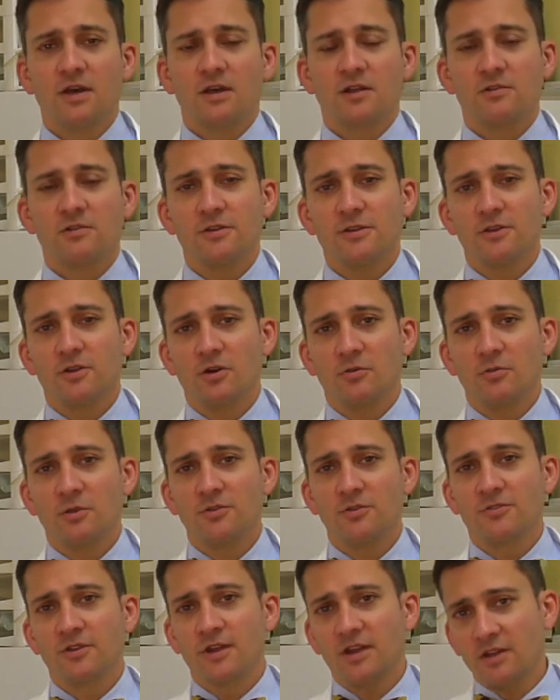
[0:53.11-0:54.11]
clean
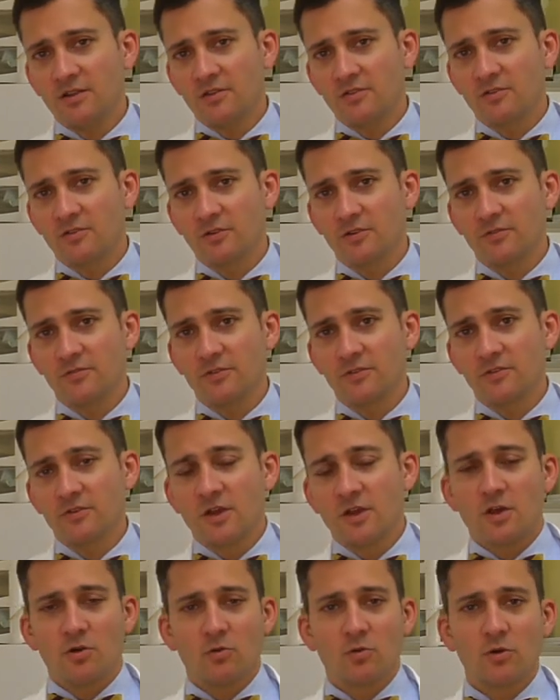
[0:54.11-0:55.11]
almost any surface
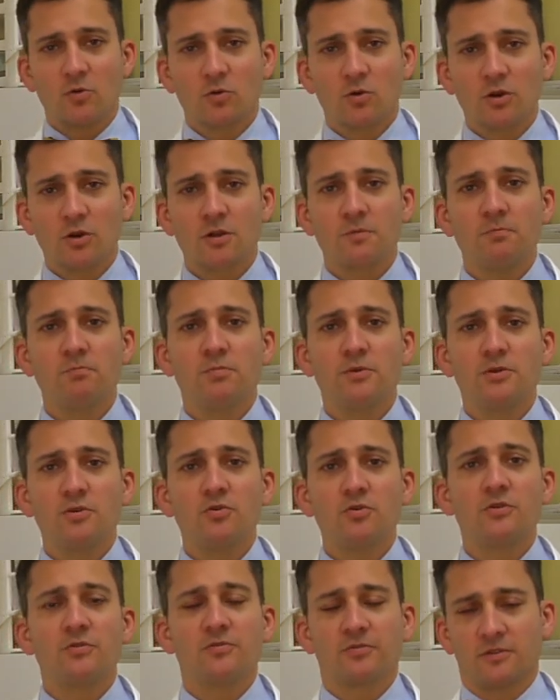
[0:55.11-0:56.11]
will work
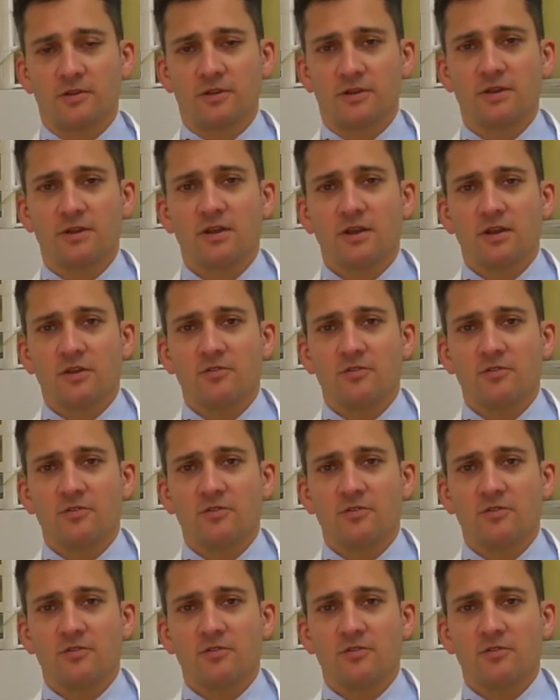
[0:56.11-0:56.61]
beautifully